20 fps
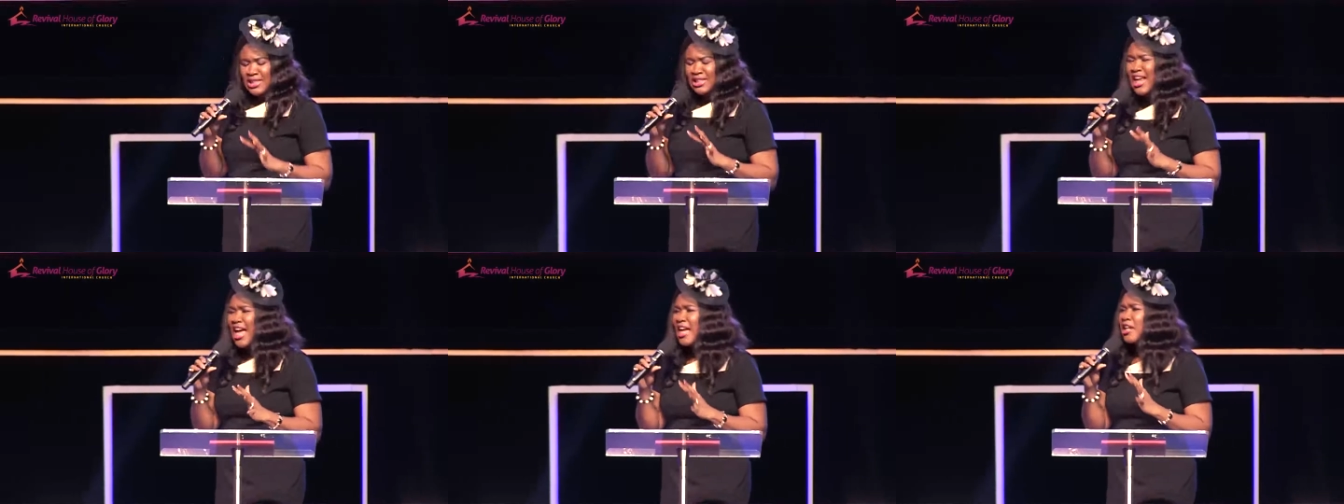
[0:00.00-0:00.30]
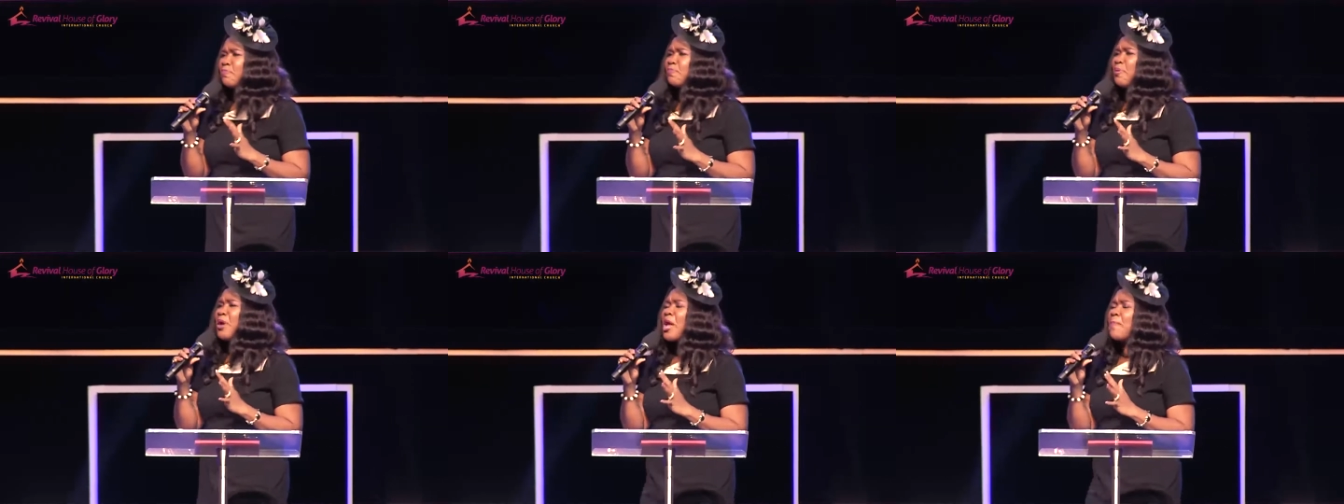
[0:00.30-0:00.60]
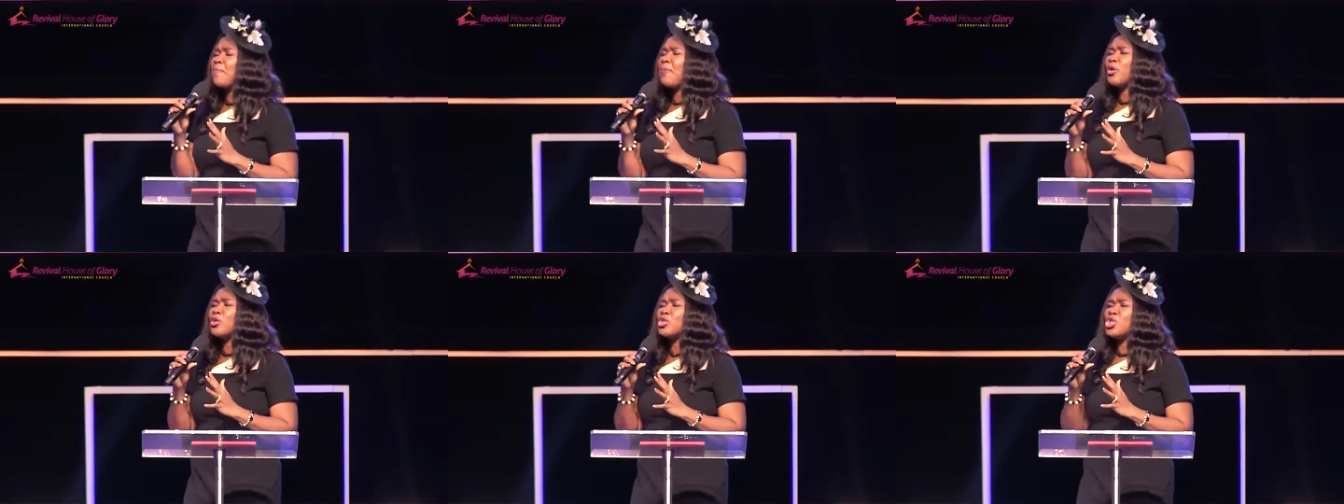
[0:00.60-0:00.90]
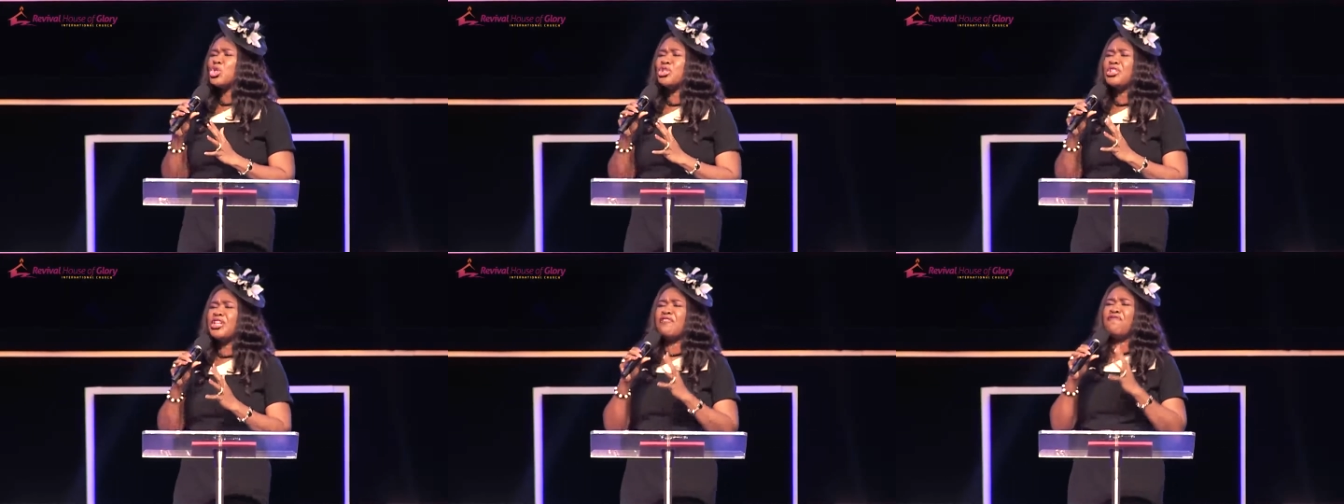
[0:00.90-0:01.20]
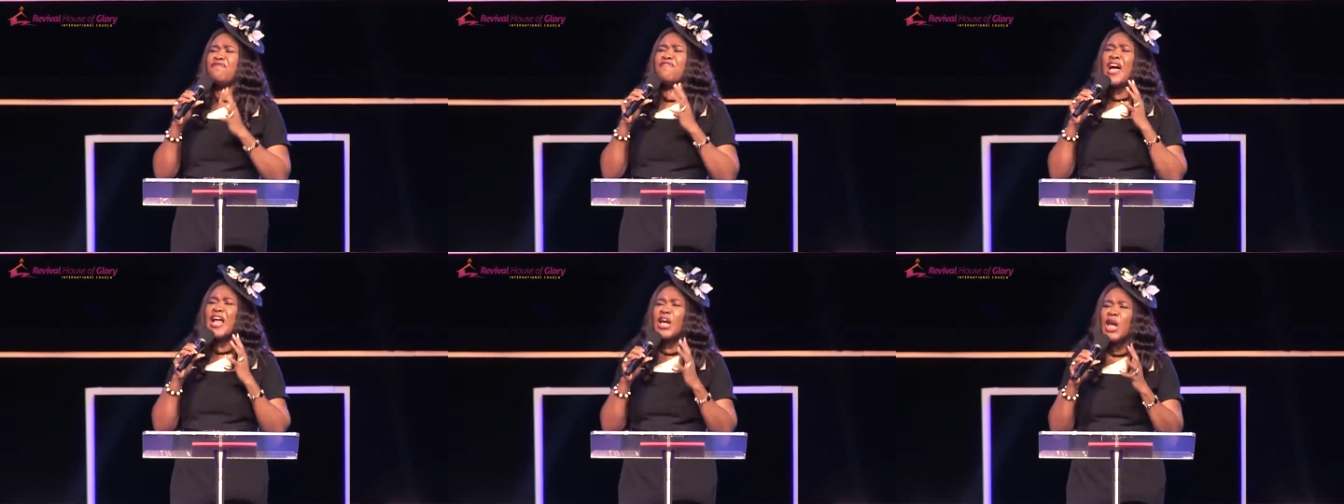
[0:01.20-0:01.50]
learn people to
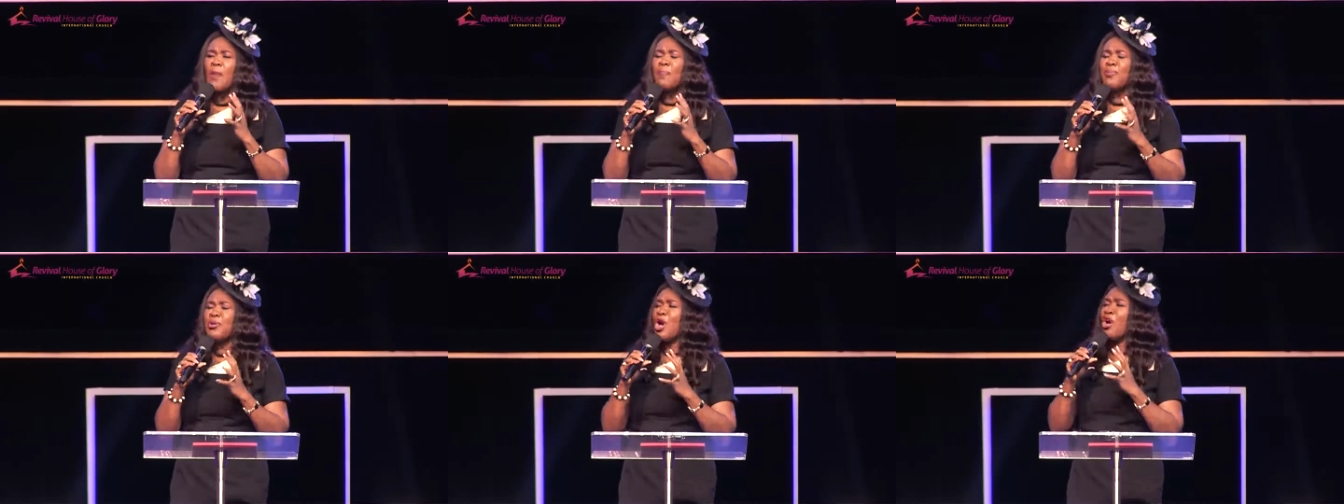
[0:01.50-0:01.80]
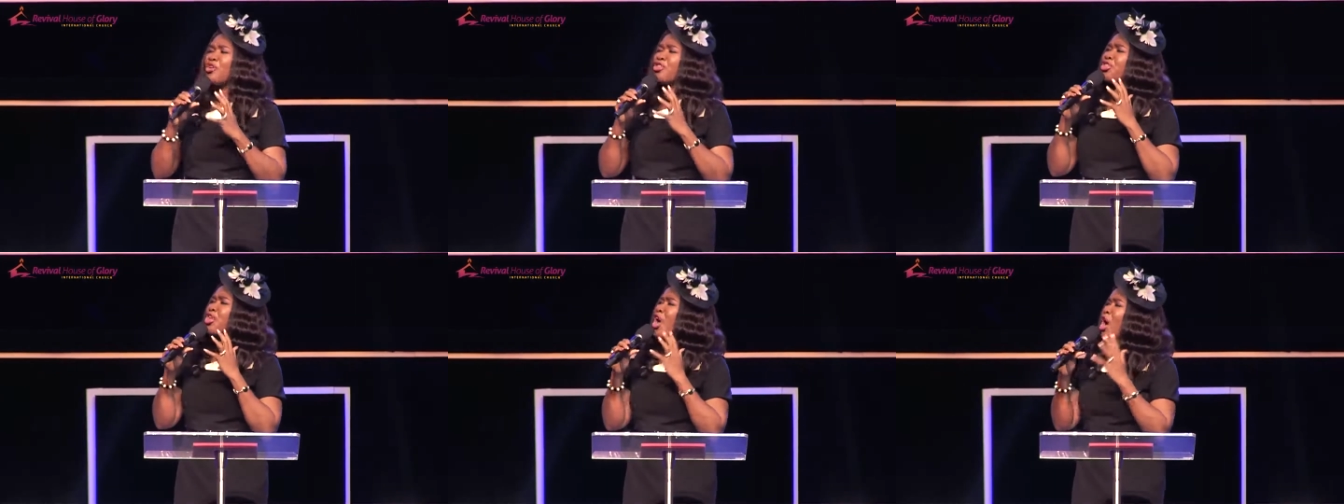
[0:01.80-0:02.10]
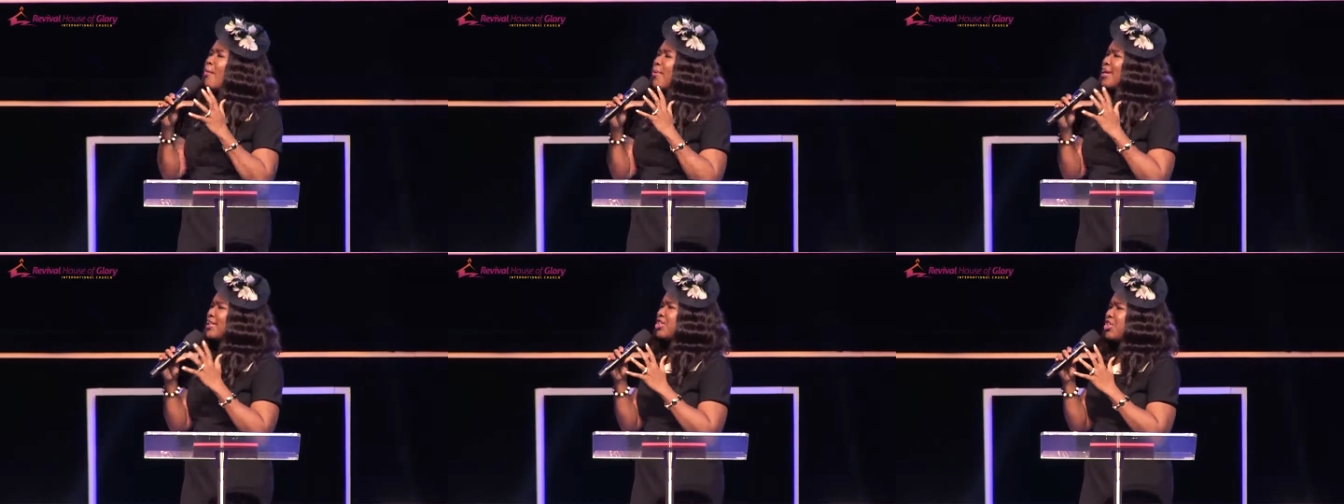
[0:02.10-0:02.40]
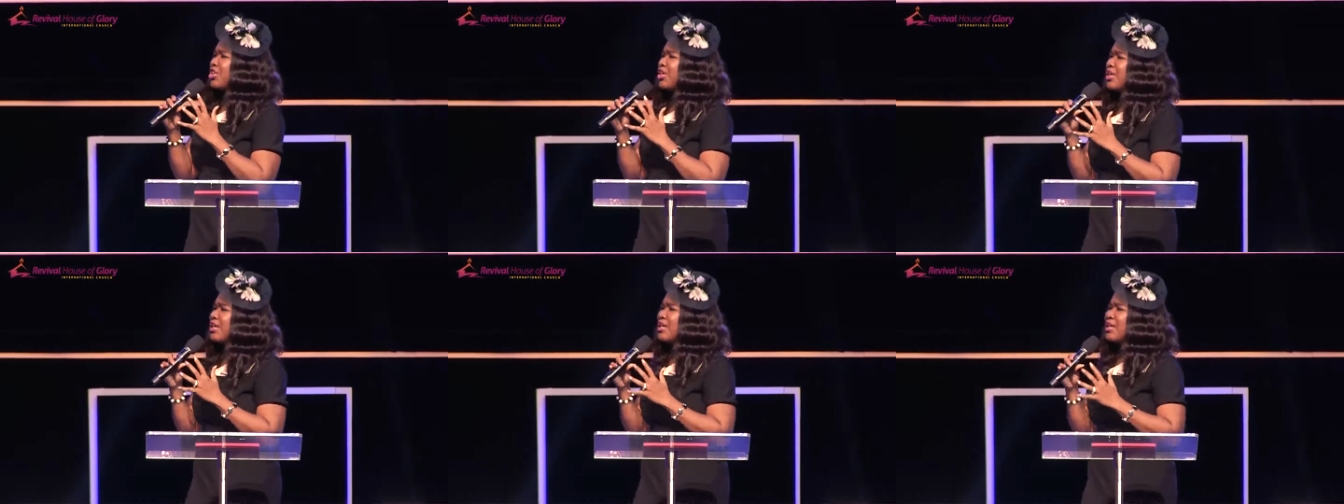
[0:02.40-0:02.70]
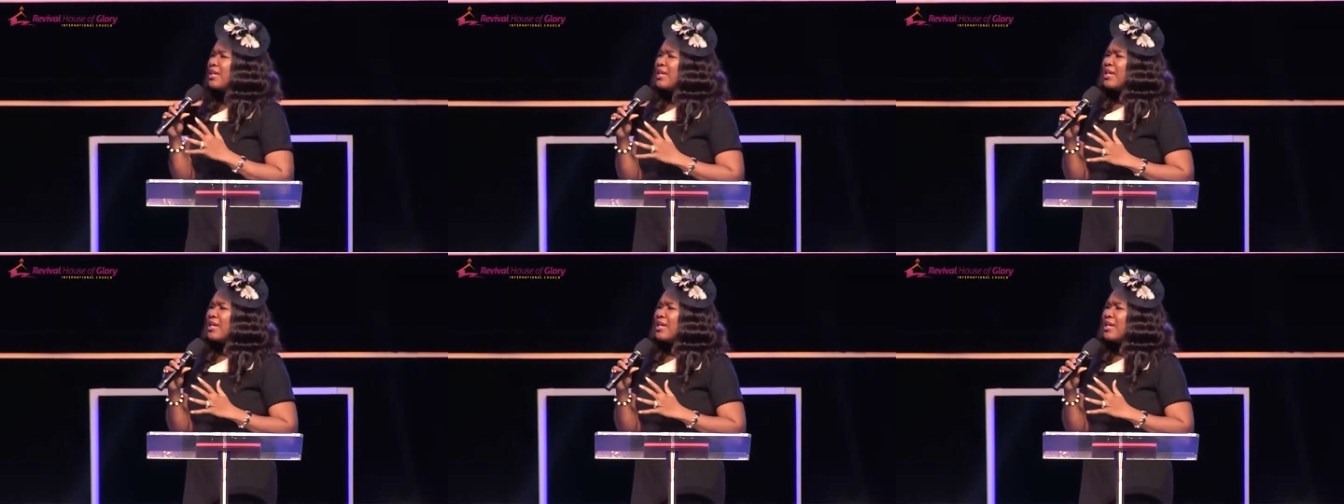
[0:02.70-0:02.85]
develop your authority